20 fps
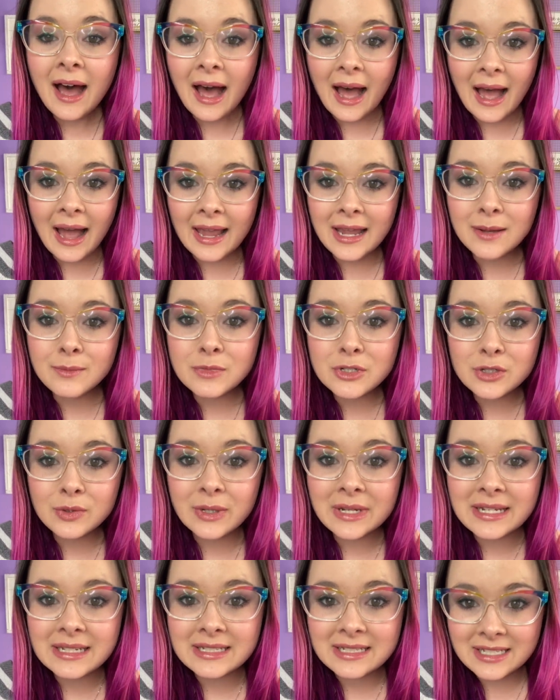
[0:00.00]
I am
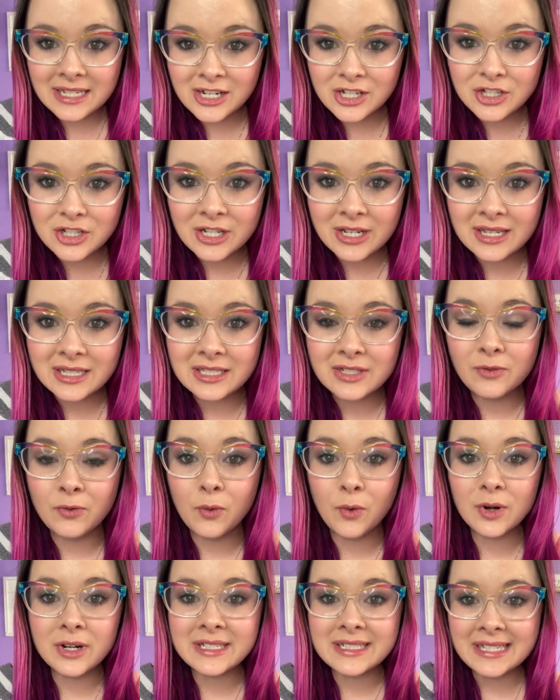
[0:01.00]
doing dishes
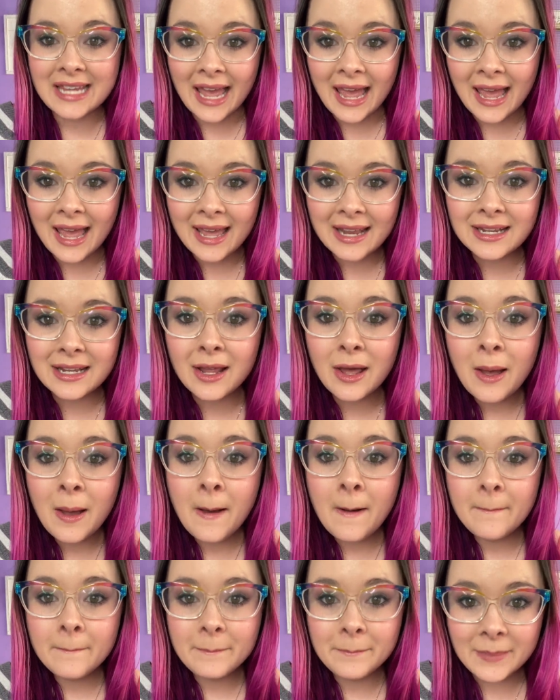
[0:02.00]
for 10
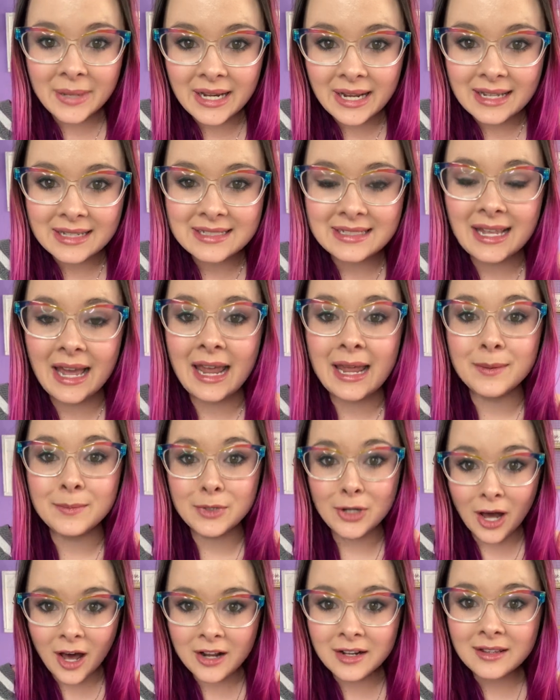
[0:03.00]
minutes. I am
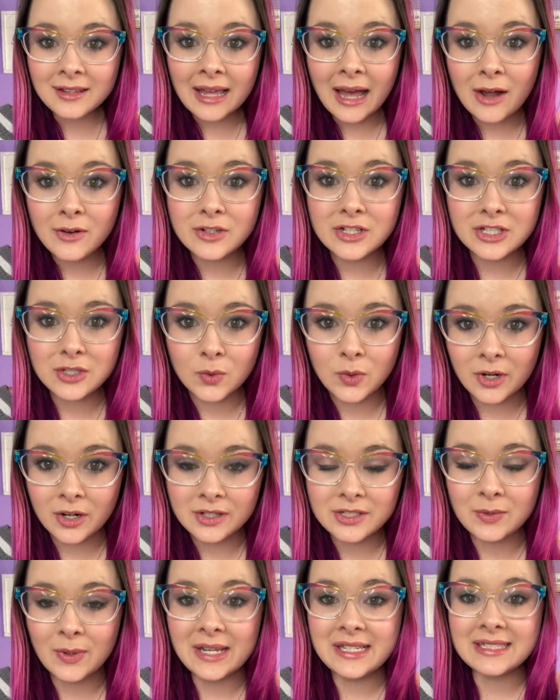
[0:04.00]
not allowed to squirrel.
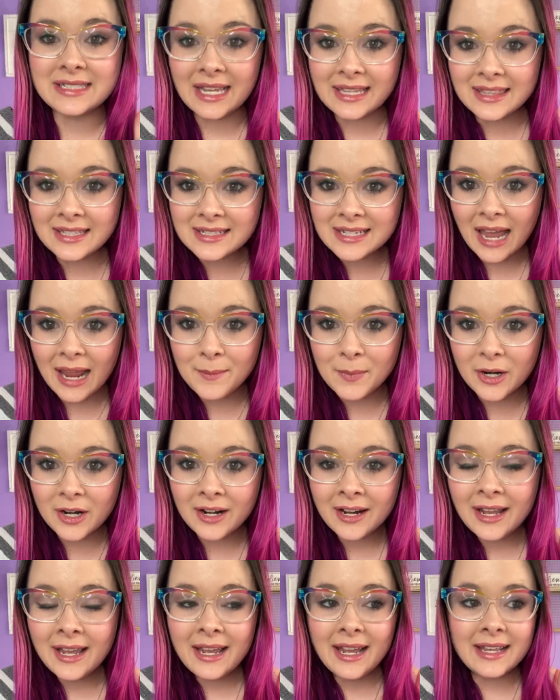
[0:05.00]
So I set the timer
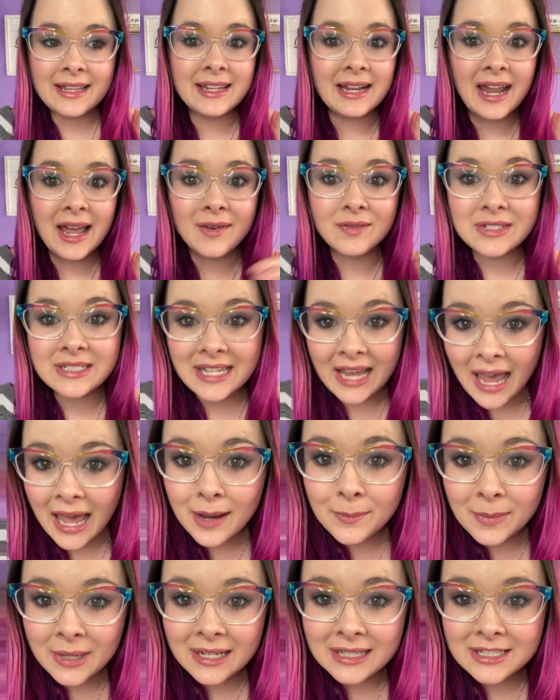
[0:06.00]
and then I have
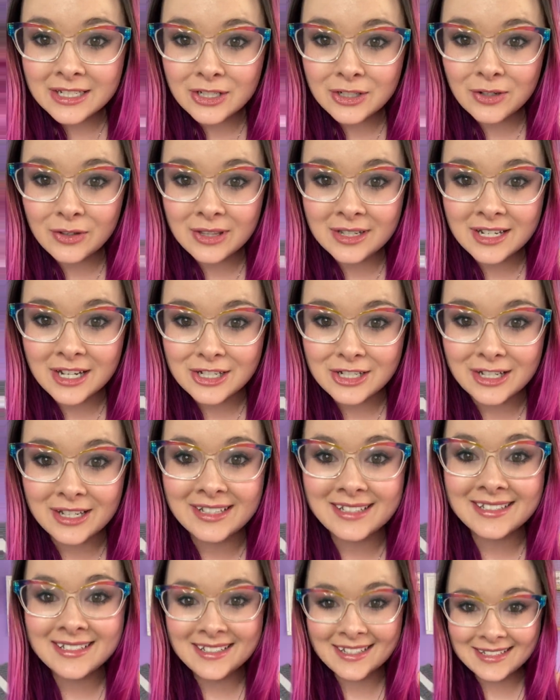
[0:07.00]
10 minutes to do the
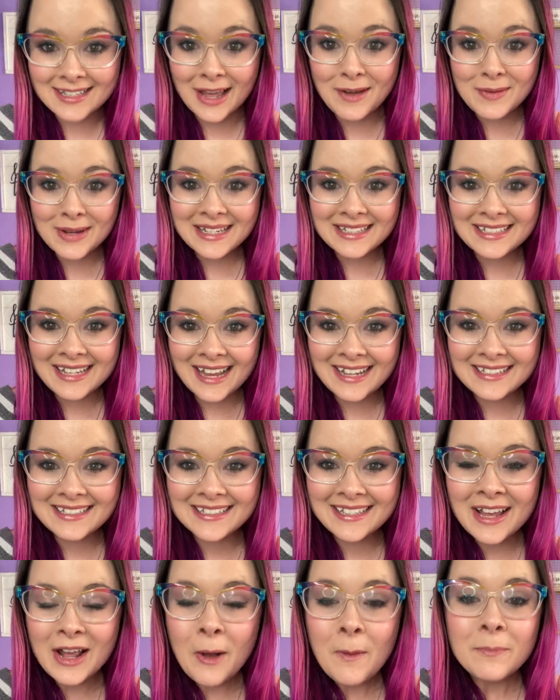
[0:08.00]
dishes. Does that make
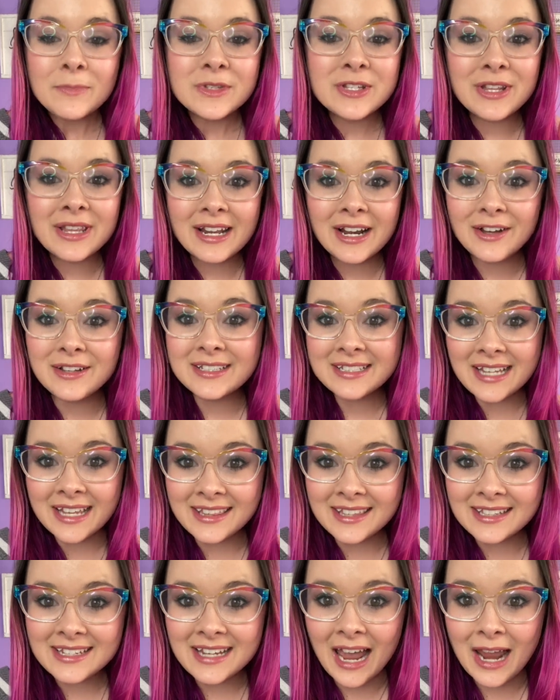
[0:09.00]
sense? So then I'll set
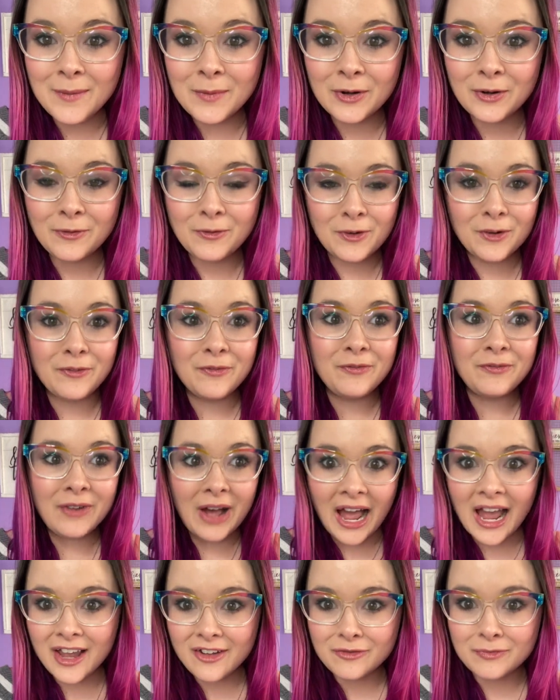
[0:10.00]
the timer for
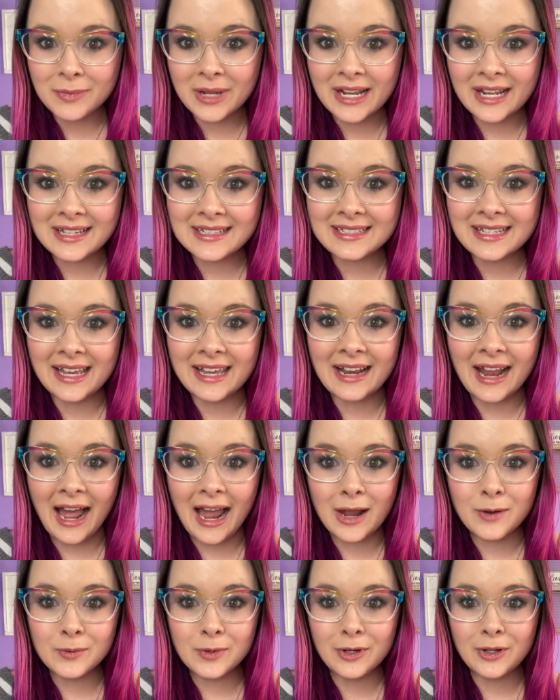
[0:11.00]
5 minutes and
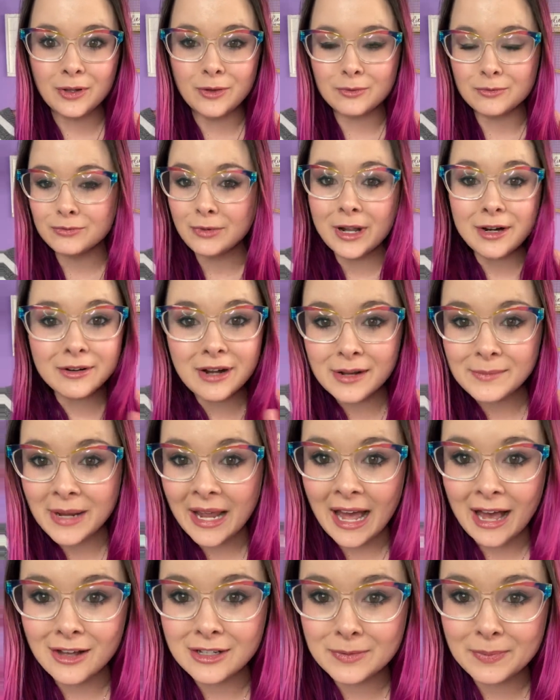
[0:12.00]
I will run around my
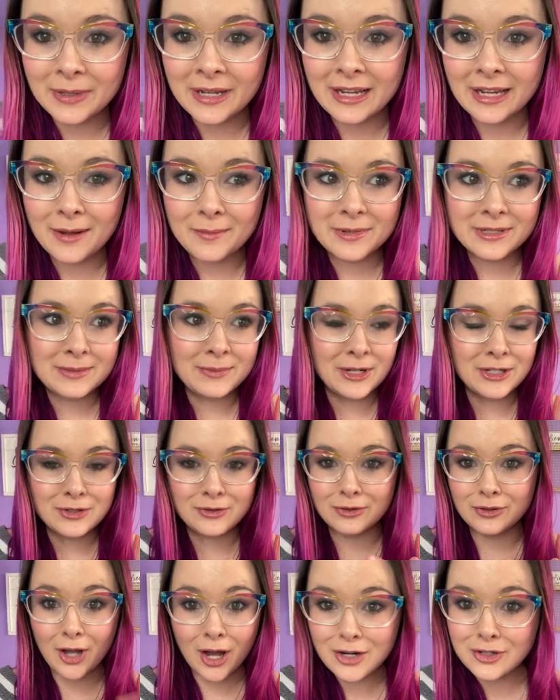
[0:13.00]
house picking up as much
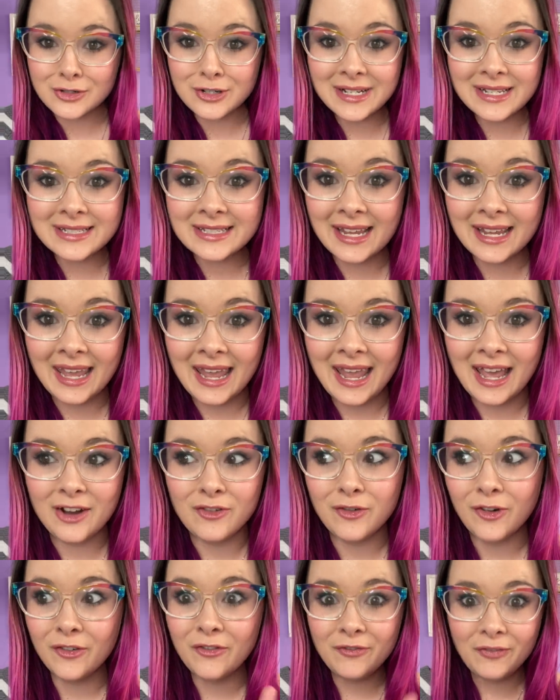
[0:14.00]
laundry as I can
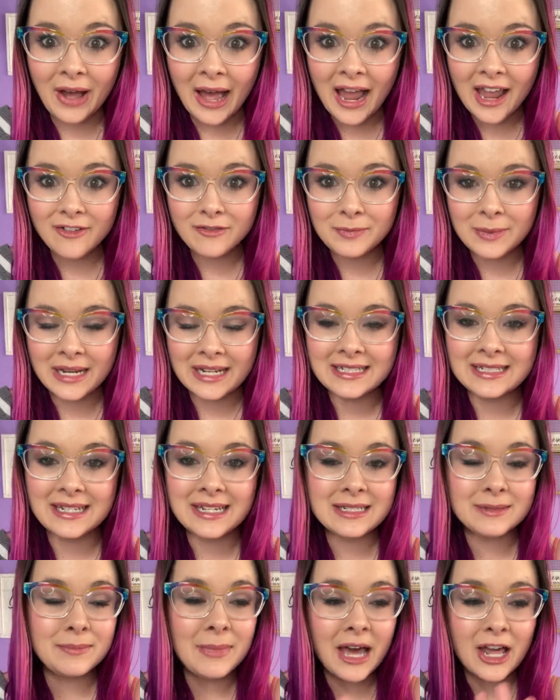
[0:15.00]
for 5 minutes. It
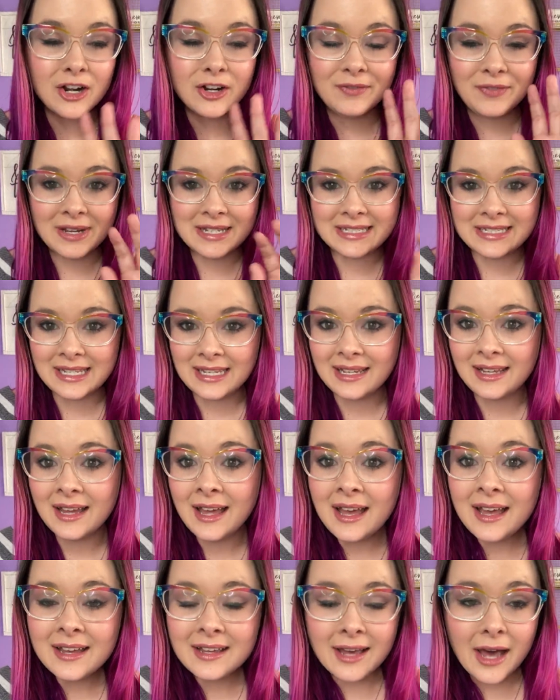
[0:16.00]
doesn't matter if I see
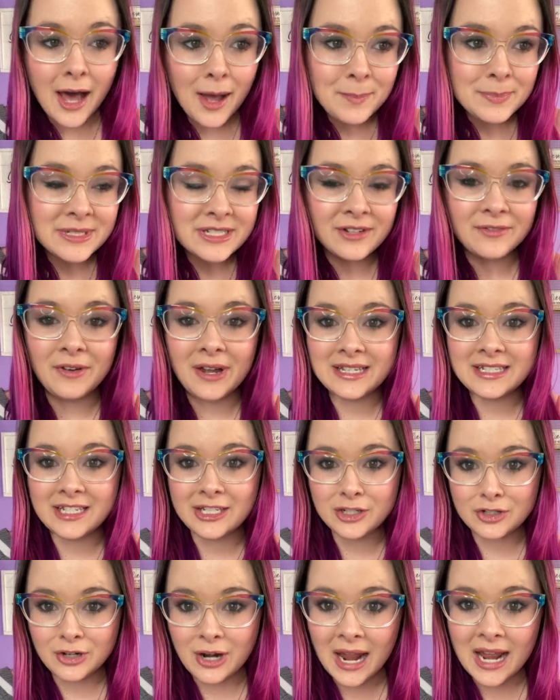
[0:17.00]
cups, if I
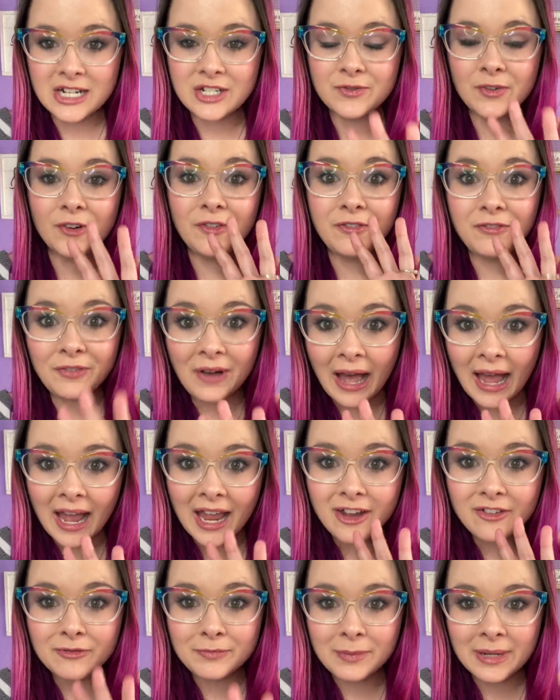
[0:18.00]
see trash. For
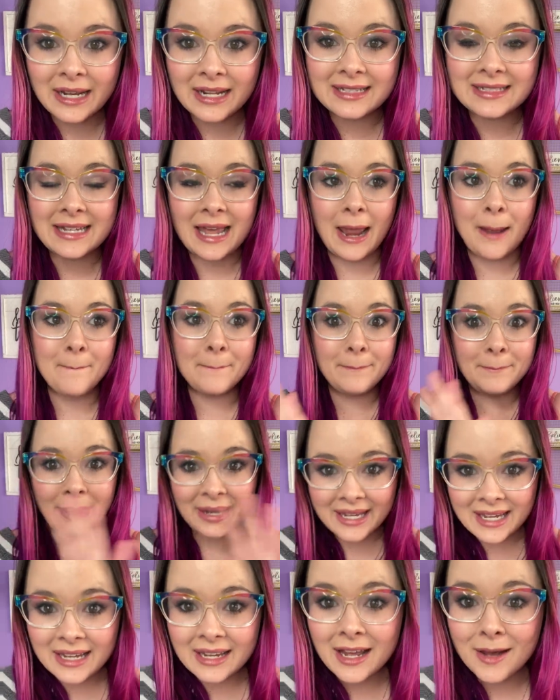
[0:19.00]
5 minutes, I'm
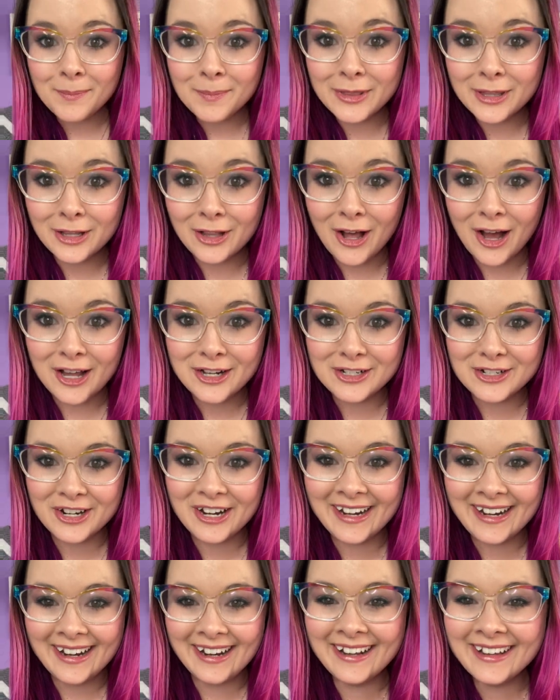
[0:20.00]
picking up the
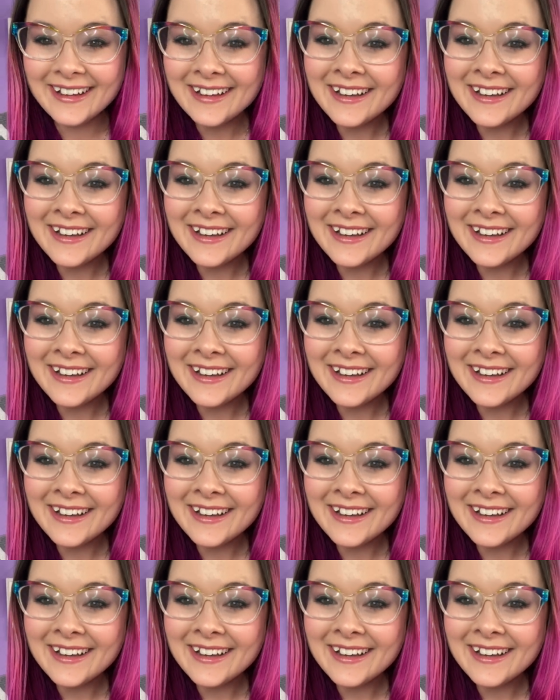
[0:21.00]
laundry.